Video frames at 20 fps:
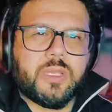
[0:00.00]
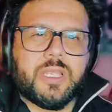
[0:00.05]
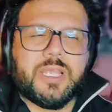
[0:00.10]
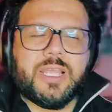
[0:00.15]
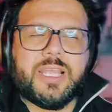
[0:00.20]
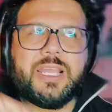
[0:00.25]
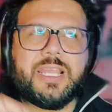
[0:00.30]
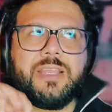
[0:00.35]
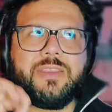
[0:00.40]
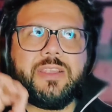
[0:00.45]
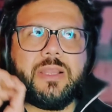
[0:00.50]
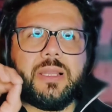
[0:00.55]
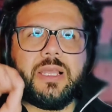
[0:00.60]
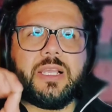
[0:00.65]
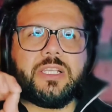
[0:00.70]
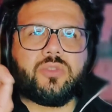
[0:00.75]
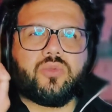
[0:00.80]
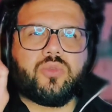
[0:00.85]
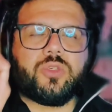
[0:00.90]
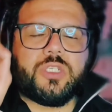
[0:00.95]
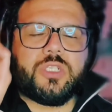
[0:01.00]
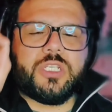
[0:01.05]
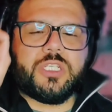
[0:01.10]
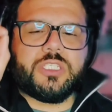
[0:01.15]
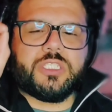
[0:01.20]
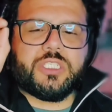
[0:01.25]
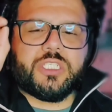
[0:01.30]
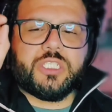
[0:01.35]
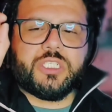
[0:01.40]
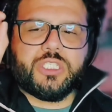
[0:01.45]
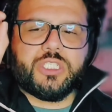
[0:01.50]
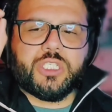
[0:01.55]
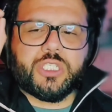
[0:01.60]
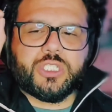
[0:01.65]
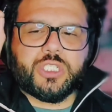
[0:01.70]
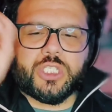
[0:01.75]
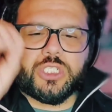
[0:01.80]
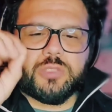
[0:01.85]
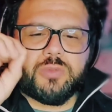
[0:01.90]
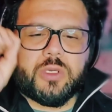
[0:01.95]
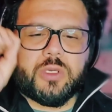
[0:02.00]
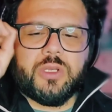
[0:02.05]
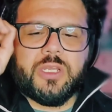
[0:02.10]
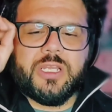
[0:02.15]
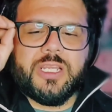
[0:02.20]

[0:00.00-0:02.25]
And the last one is it talks about